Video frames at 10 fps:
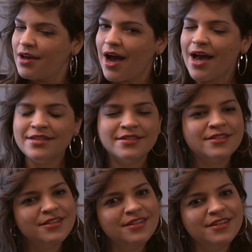I
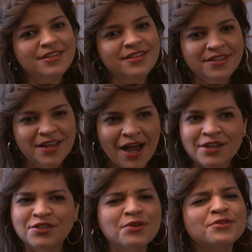
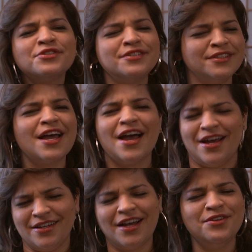knew she
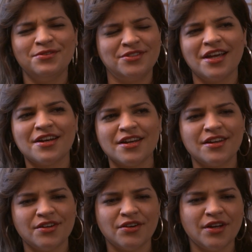had it
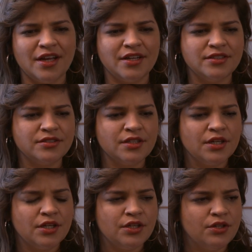in her, and
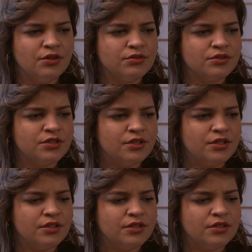you know,
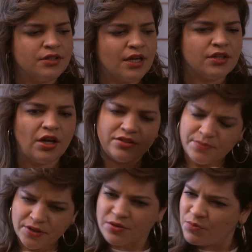she had lost a
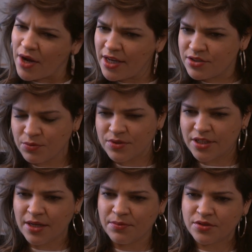bunch of weight, so was
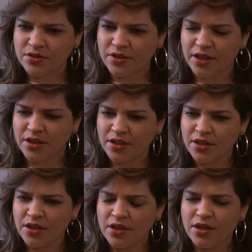able to like.
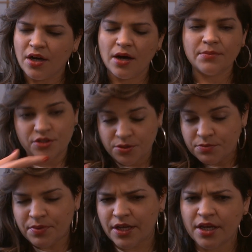Because she was
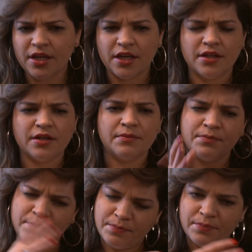big and
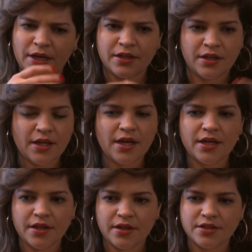back in the
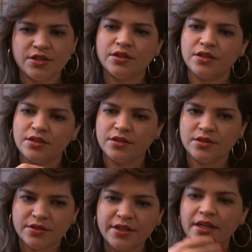day, and then she
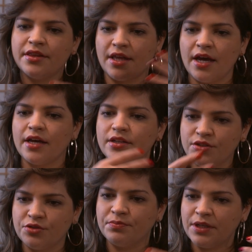did that
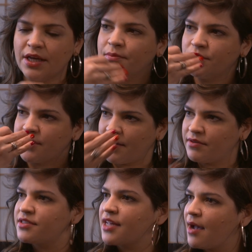to be able to have the
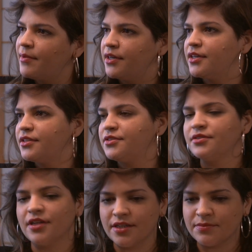stamina to
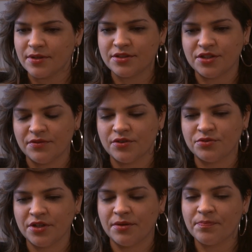like achieve her
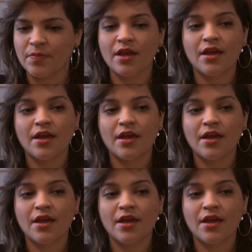dream.